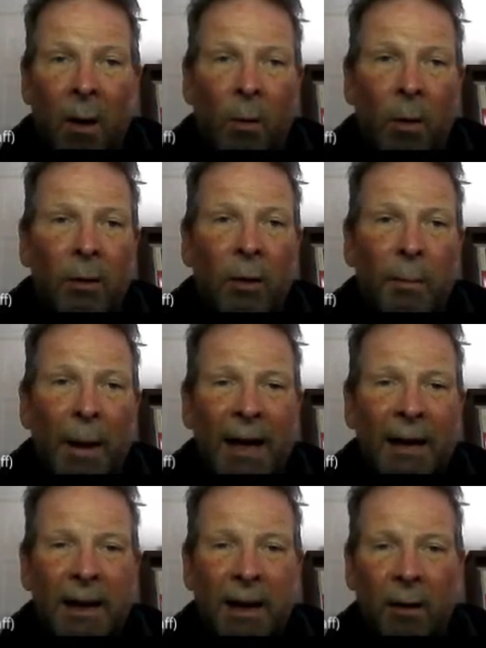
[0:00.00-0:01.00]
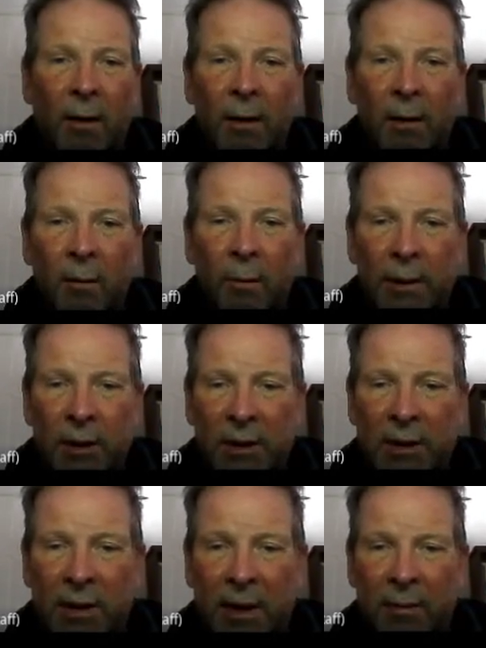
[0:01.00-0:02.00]
Well, go back here. Look, we
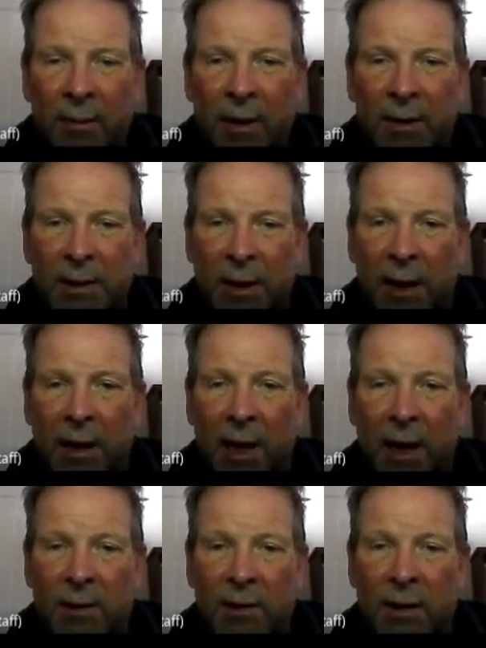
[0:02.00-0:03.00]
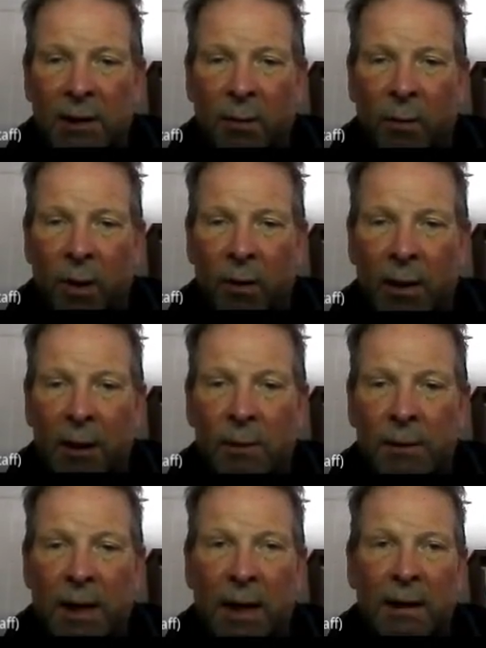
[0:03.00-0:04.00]
just did this thing. AG squared
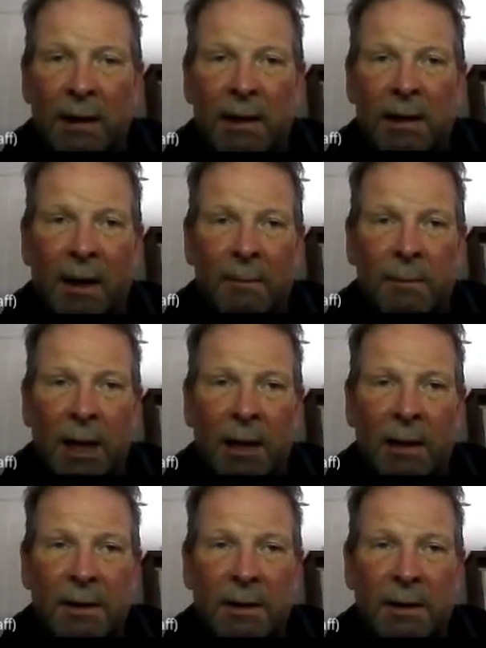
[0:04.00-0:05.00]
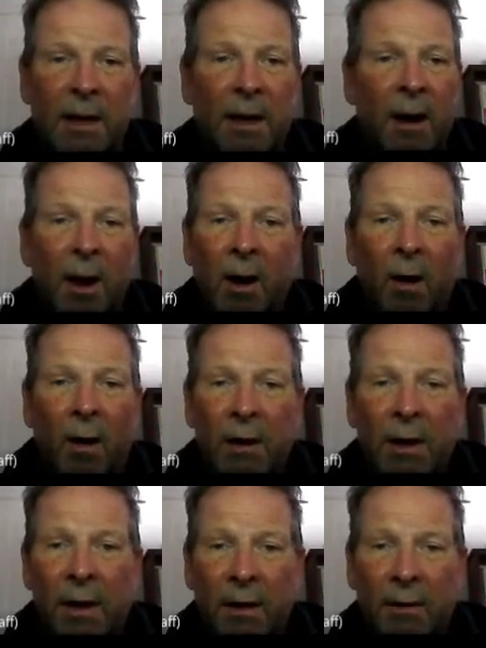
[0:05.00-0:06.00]
equals AD times AC. All
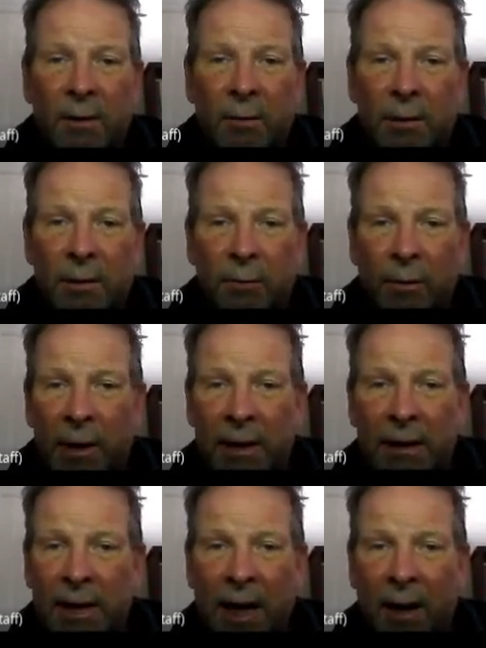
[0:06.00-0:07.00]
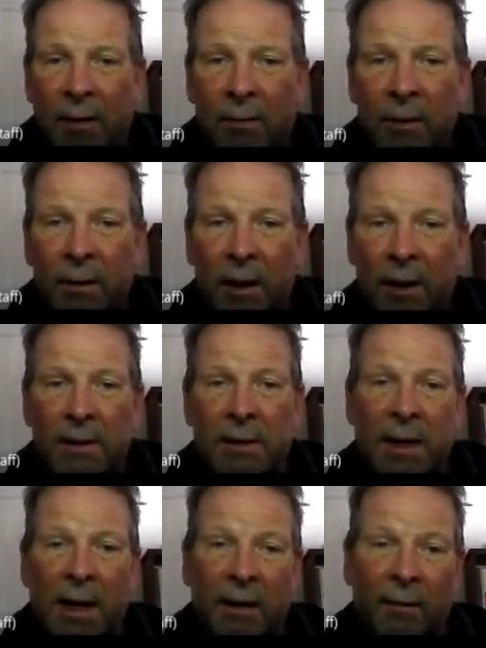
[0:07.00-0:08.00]
you got to do is write it down. And
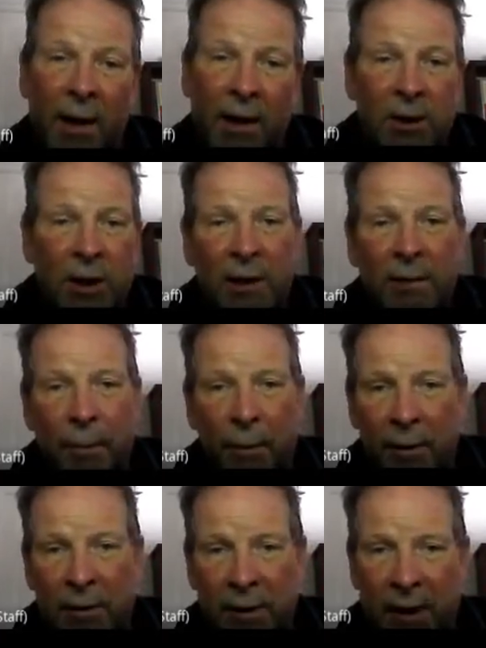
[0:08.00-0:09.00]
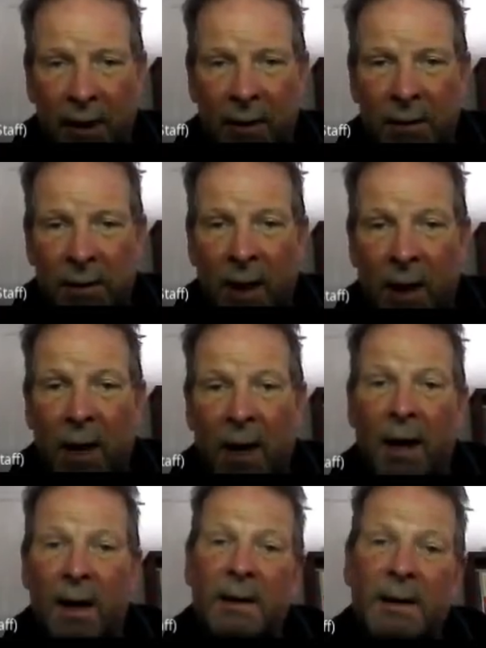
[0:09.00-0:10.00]
instead of AG, put a 6.
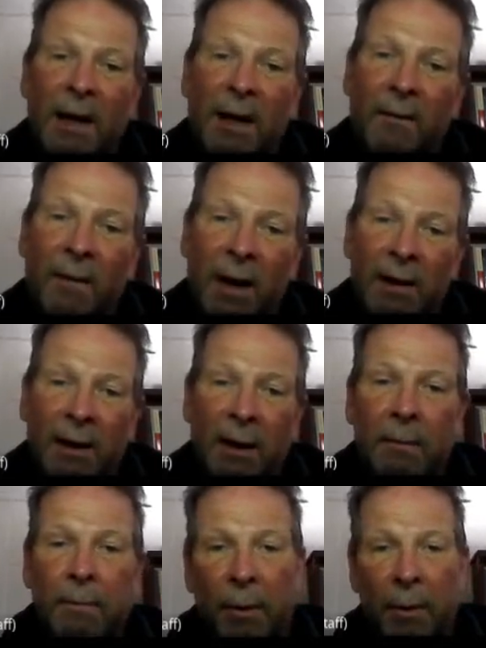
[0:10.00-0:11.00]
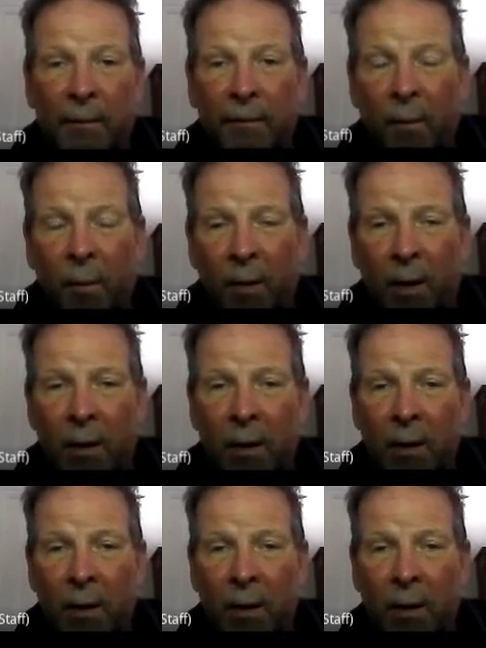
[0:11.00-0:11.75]
And instead of AD, put a 4.